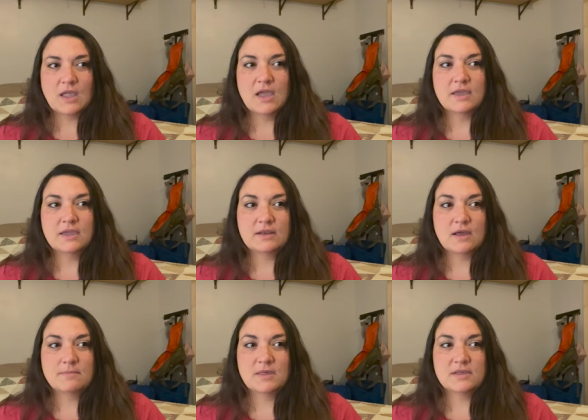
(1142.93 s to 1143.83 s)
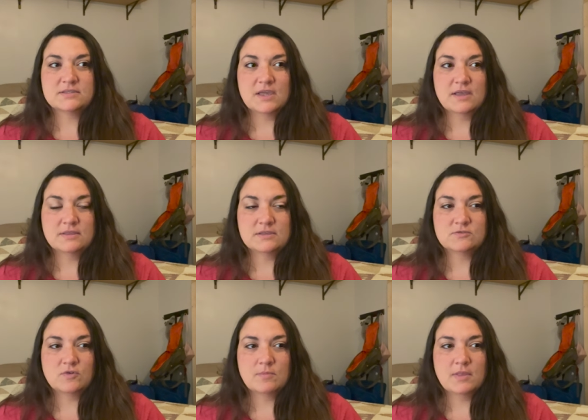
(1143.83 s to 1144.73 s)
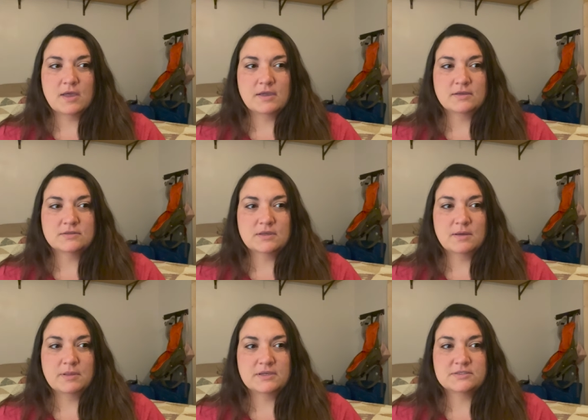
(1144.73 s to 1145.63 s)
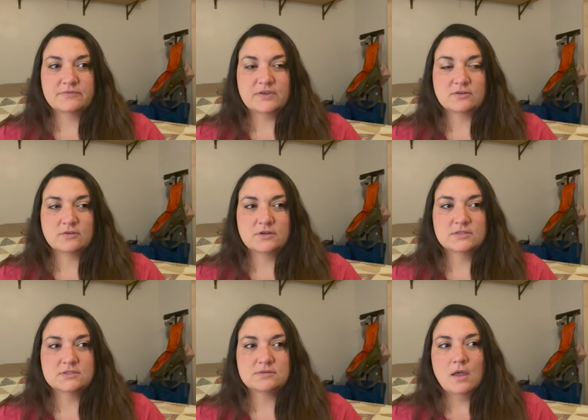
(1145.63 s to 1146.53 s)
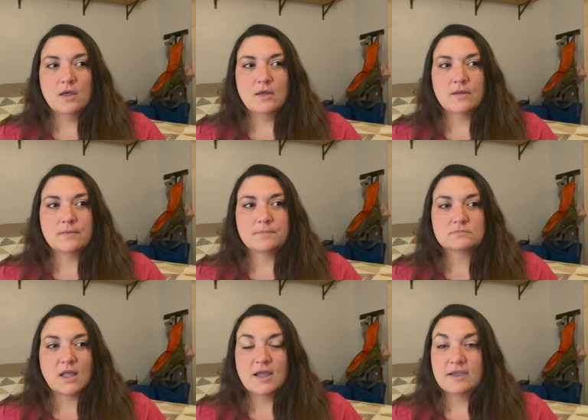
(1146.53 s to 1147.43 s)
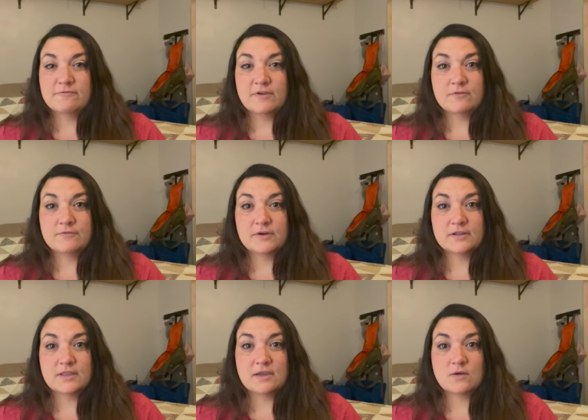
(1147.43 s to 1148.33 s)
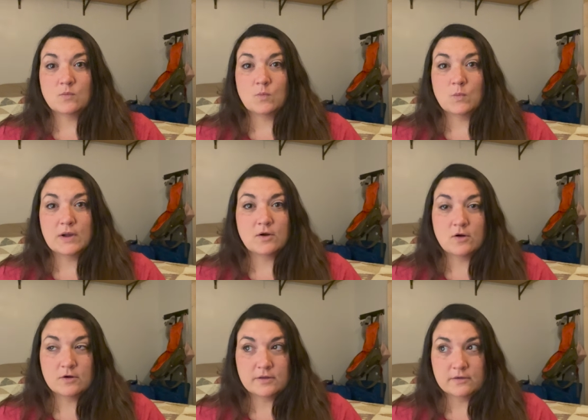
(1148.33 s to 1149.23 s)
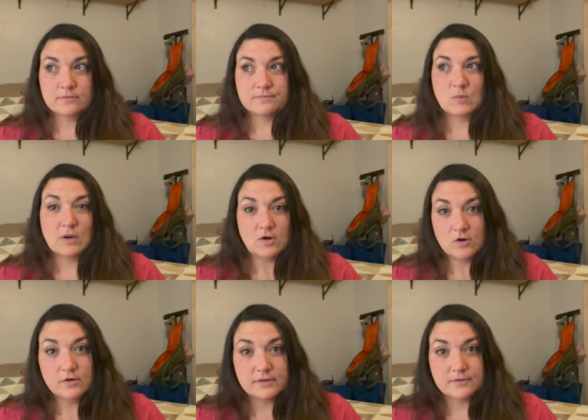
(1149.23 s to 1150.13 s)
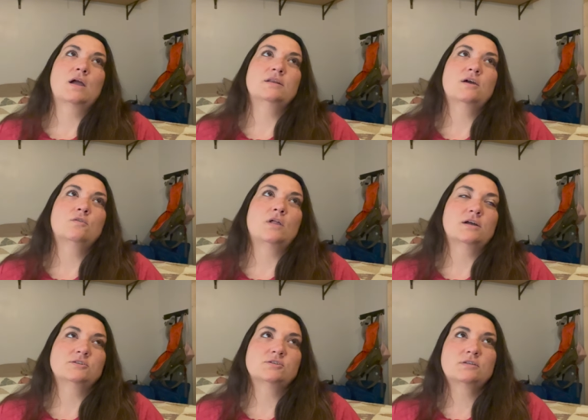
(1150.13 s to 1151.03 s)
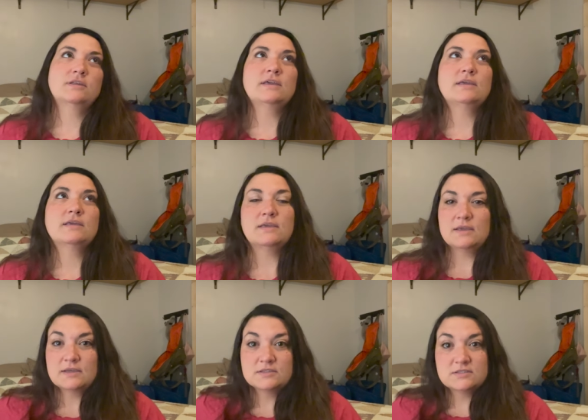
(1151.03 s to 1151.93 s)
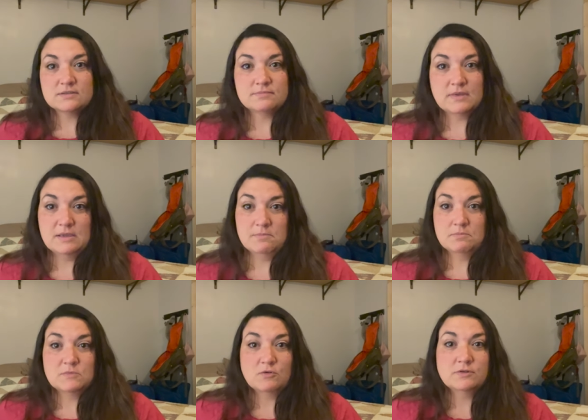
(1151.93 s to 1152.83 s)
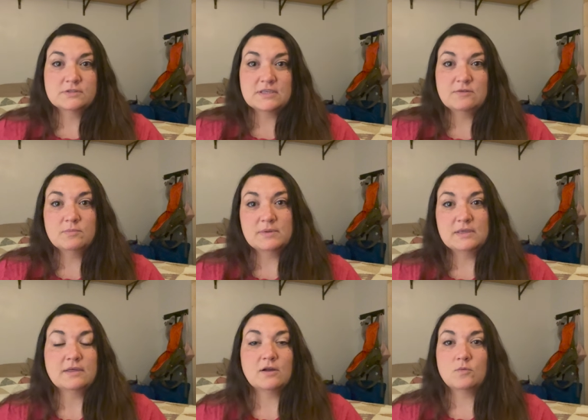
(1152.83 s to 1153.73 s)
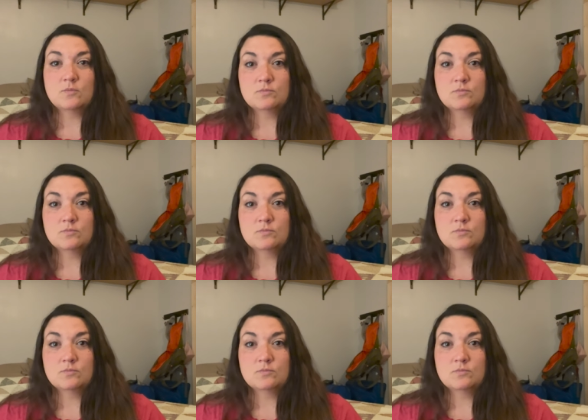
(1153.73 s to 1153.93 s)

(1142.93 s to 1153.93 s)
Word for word: again, I'm not saying this from like a place of ignorance. Um, I have felt very like, where are you? Where are you? I know logically he is he told us he would be there